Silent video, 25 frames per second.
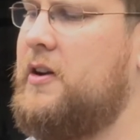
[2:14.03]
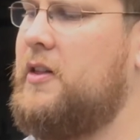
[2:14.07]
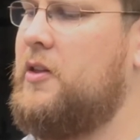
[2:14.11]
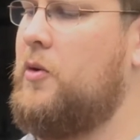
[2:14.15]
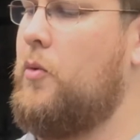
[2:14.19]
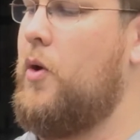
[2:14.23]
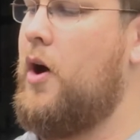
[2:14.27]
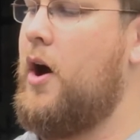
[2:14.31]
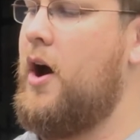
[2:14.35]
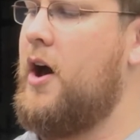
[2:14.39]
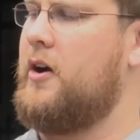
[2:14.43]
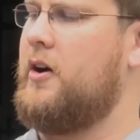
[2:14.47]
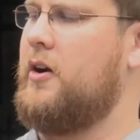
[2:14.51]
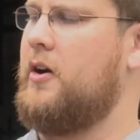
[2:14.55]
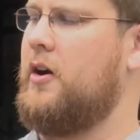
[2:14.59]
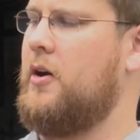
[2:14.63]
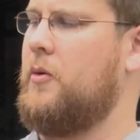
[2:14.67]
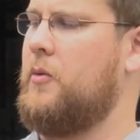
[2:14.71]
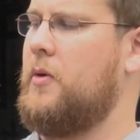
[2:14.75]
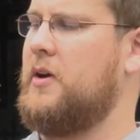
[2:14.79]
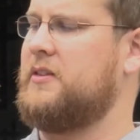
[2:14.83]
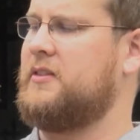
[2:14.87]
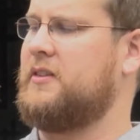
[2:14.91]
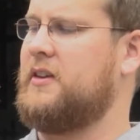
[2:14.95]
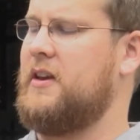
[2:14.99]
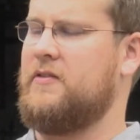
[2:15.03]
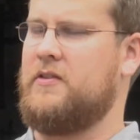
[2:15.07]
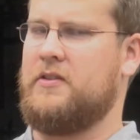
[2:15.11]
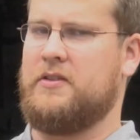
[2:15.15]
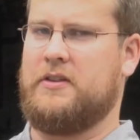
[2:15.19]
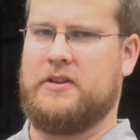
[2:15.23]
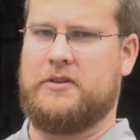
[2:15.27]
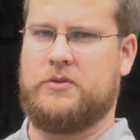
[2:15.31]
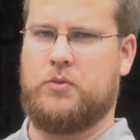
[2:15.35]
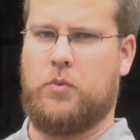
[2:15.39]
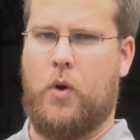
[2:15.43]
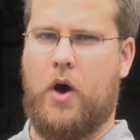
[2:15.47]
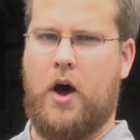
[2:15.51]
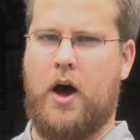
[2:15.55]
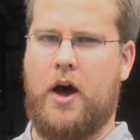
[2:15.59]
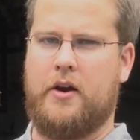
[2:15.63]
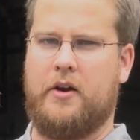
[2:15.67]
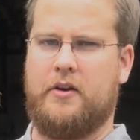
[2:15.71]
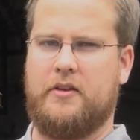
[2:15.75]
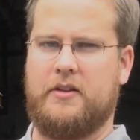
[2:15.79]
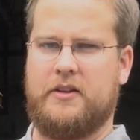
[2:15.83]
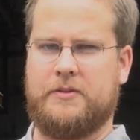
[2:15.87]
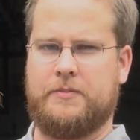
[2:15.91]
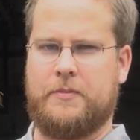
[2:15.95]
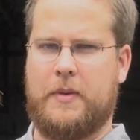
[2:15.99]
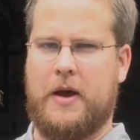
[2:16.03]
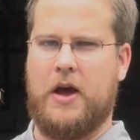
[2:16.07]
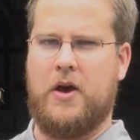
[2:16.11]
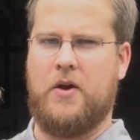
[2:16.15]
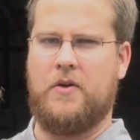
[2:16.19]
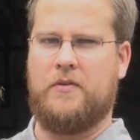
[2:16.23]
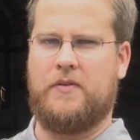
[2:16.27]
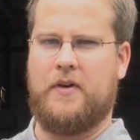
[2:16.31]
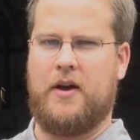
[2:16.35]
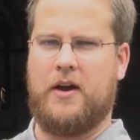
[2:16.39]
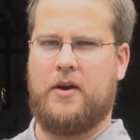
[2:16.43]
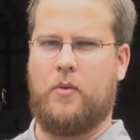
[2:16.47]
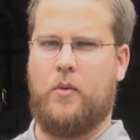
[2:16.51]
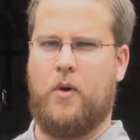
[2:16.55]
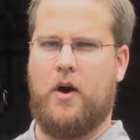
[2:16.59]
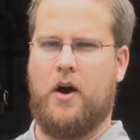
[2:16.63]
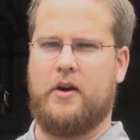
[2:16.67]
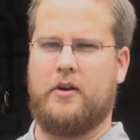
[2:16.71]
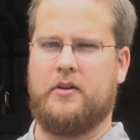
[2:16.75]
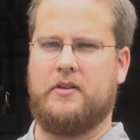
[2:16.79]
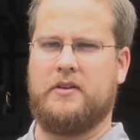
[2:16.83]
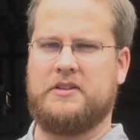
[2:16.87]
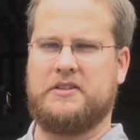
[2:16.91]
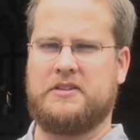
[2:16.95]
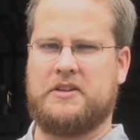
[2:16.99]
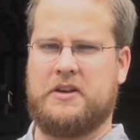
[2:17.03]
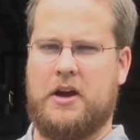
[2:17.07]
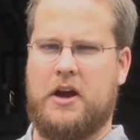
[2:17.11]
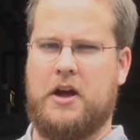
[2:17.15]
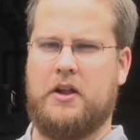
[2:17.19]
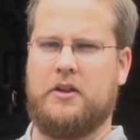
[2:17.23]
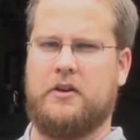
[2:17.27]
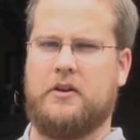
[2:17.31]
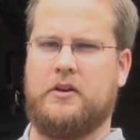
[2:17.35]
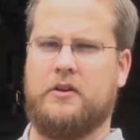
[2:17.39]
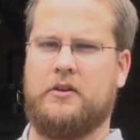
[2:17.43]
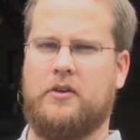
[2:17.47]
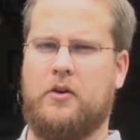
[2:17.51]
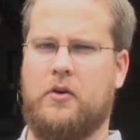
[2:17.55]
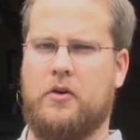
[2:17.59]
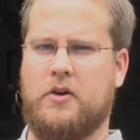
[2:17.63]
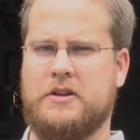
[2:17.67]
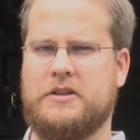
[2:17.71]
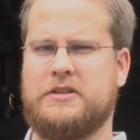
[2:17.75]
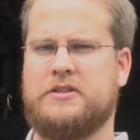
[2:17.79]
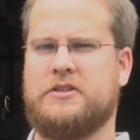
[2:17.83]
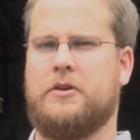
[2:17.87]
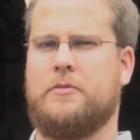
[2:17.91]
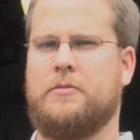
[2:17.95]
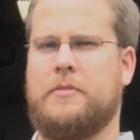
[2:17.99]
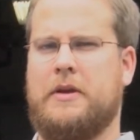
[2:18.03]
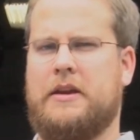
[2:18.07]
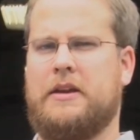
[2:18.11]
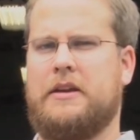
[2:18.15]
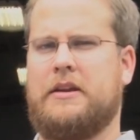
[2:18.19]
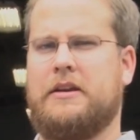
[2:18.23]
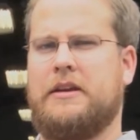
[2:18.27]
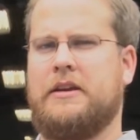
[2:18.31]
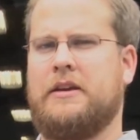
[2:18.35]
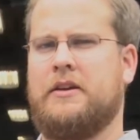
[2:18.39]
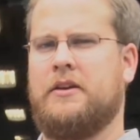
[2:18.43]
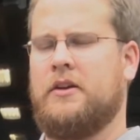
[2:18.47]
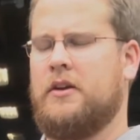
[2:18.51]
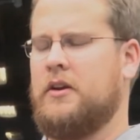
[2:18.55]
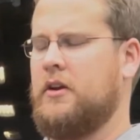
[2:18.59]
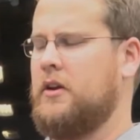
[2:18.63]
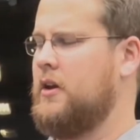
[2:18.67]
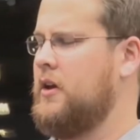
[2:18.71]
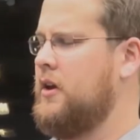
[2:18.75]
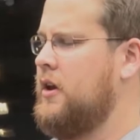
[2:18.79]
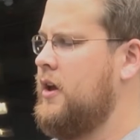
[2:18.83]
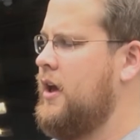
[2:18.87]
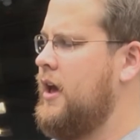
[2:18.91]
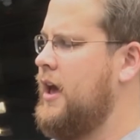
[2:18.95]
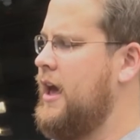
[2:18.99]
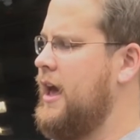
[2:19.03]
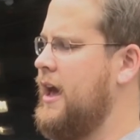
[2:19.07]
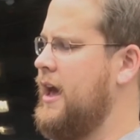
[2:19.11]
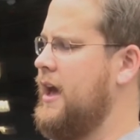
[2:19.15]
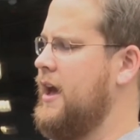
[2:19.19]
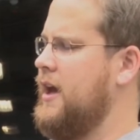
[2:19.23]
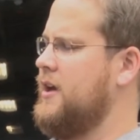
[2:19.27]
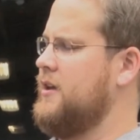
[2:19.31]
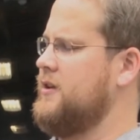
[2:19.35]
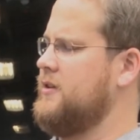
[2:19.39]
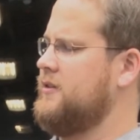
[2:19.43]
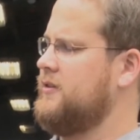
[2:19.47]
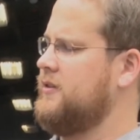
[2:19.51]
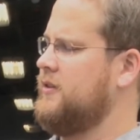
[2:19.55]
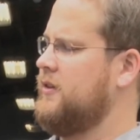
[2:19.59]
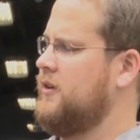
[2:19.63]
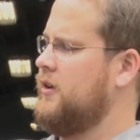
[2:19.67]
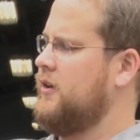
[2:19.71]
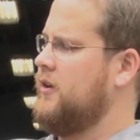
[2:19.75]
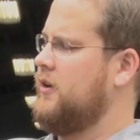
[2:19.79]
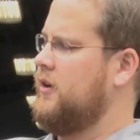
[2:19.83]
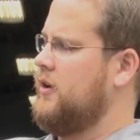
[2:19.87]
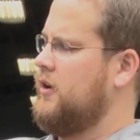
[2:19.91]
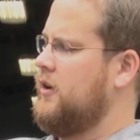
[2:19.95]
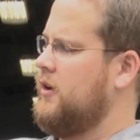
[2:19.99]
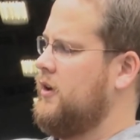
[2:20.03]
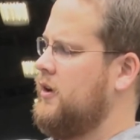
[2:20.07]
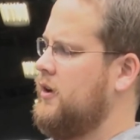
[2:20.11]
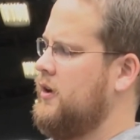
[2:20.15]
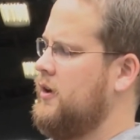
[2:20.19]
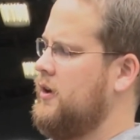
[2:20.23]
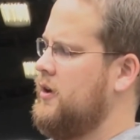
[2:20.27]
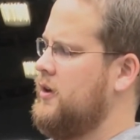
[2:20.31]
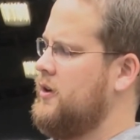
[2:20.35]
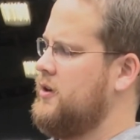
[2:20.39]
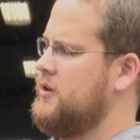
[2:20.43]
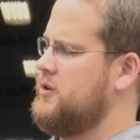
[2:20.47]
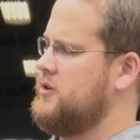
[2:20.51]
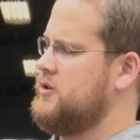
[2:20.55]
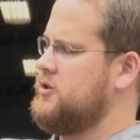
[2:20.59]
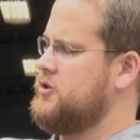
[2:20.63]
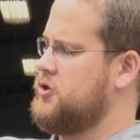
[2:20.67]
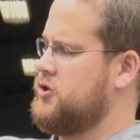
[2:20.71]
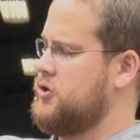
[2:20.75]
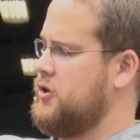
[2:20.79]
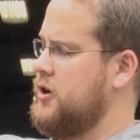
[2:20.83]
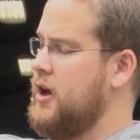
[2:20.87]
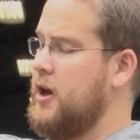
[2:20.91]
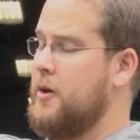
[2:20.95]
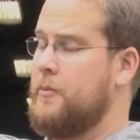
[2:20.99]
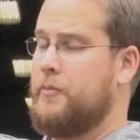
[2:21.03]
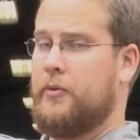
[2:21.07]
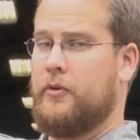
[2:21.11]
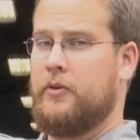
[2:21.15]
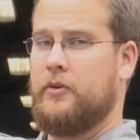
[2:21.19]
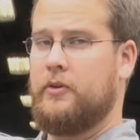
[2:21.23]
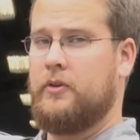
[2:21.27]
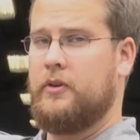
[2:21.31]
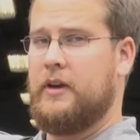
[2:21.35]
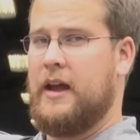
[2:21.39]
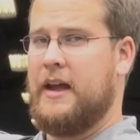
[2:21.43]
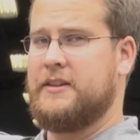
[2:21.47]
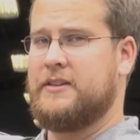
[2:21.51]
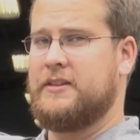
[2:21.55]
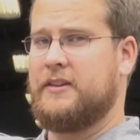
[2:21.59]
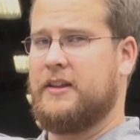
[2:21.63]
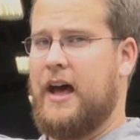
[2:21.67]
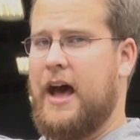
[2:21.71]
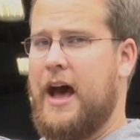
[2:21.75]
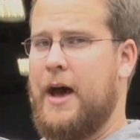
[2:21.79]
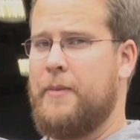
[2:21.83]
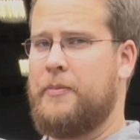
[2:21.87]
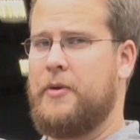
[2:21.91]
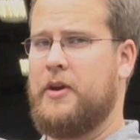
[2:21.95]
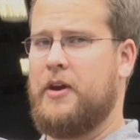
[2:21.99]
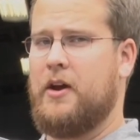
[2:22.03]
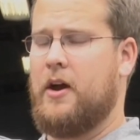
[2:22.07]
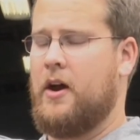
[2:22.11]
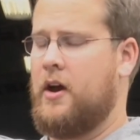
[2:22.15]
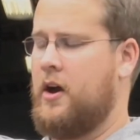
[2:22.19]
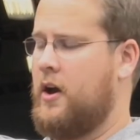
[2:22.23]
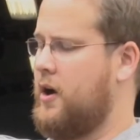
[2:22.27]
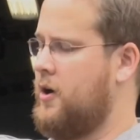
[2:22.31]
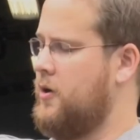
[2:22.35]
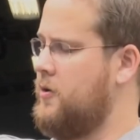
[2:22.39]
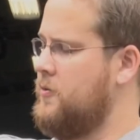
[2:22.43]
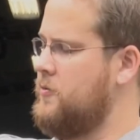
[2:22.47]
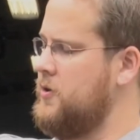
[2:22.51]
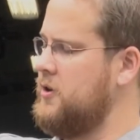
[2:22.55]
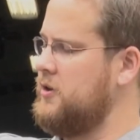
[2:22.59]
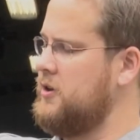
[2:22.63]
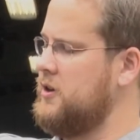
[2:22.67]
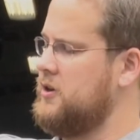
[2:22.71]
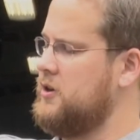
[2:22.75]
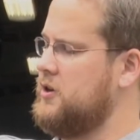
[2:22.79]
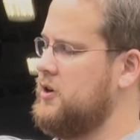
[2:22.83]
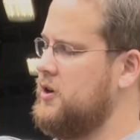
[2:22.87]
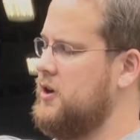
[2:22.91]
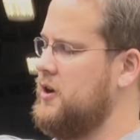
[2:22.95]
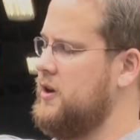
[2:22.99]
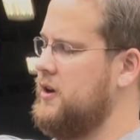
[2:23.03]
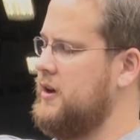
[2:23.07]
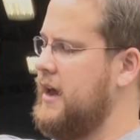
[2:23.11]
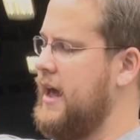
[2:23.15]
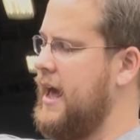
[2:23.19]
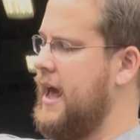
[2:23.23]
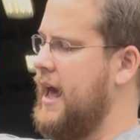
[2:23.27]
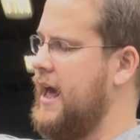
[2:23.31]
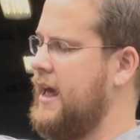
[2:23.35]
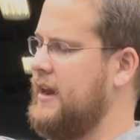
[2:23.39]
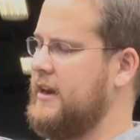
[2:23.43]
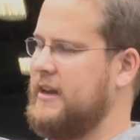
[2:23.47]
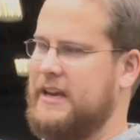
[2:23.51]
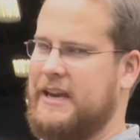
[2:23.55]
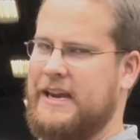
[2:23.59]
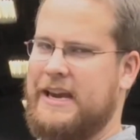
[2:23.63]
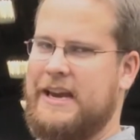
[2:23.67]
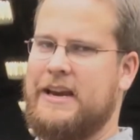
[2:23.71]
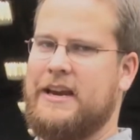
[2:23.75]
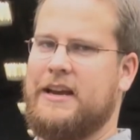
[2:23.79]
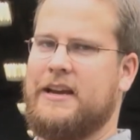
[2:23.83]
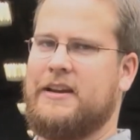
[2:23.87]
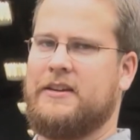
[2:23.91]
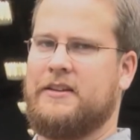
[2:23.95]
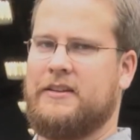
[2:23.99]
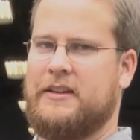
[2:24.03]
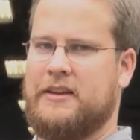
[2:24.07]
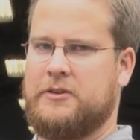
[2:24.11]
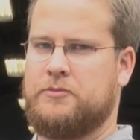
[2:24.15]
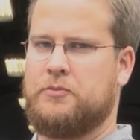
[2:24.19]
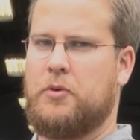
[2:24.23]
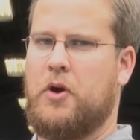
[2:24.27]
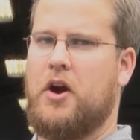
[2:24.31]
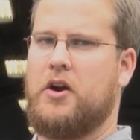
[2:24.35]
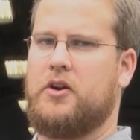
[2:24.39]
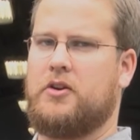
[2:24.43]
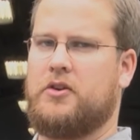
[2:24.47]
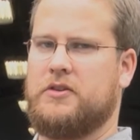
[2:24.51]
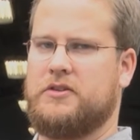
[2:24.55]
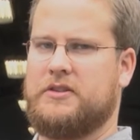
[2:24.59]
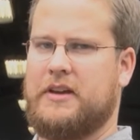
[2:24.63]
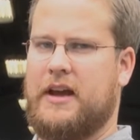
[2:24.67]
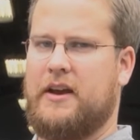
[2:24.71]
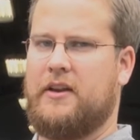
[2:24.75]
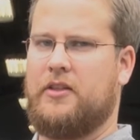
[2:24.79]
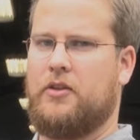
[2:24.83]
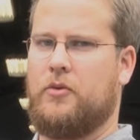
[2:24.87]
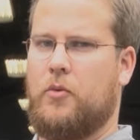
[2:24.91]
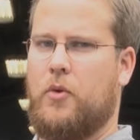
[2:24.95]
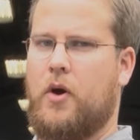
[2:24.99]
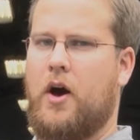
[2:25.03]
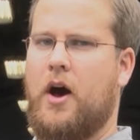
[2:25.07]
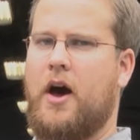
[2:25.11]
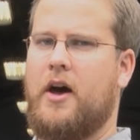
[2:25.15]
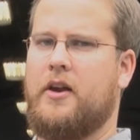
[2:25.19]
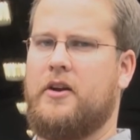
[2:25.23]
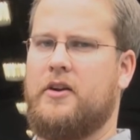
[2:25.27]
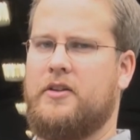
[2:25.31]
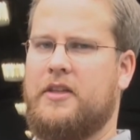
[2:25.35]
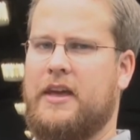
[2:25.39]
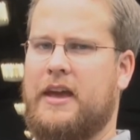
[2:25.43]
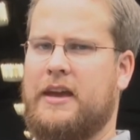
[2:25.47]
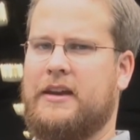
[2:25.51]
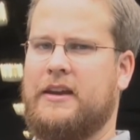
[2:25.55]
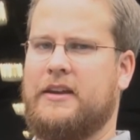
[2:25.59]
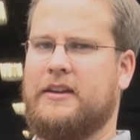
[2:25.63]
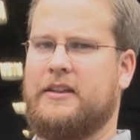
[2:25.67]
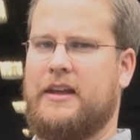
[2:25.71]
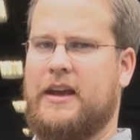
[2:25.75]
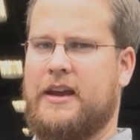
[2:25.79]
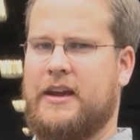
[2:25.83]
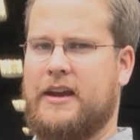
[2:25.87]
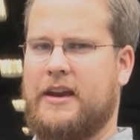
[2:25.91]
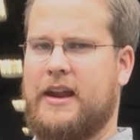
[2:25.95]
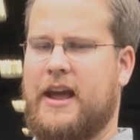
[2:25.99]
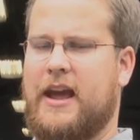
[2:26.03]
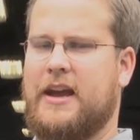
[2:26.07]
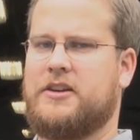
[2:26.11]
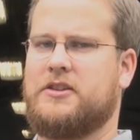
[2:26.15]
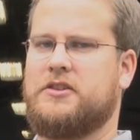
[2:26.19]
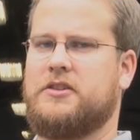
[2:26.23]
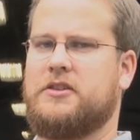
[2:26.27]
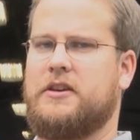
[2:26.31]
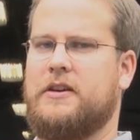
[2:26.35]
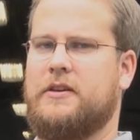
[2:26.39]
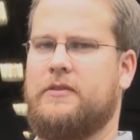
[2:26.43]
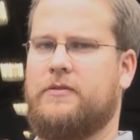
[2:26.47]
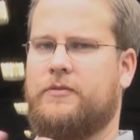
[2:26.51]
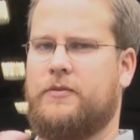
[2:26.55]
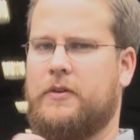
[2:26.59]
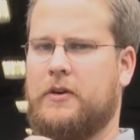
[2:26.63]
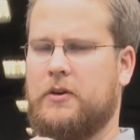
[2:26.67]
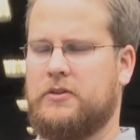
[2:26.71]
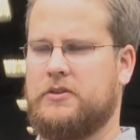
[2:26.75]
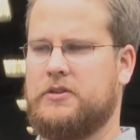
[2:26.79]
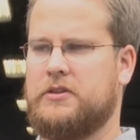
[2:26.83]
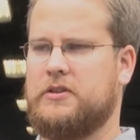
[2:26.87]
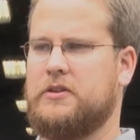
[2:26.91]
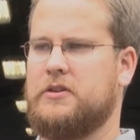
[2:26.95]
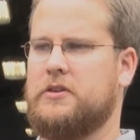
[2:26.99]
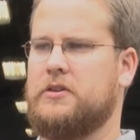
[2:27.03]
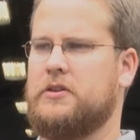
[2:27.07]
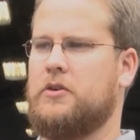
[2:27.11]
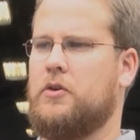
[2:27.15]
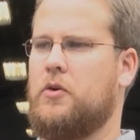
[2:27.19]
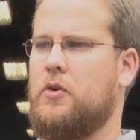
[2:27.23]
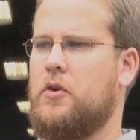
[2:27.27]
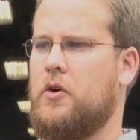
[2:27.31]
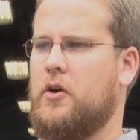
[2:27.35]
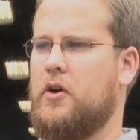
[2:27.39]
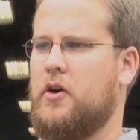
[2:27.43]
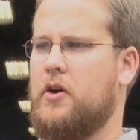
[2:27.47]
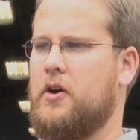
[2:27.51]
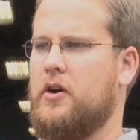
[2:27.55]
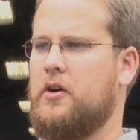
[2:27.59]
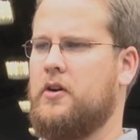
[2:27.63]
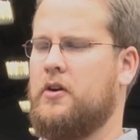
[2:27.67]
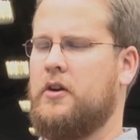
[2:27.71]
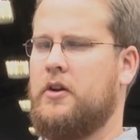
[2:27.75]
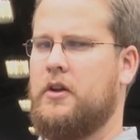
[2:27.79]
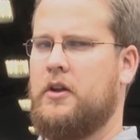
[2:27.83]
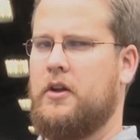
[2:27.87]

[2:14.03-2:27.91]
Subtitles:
in the water are what's given this water, this biofloc water, its color or its turbidity. And shrimp and tilapia are really good at eating these particles out of the water. They can actually filter or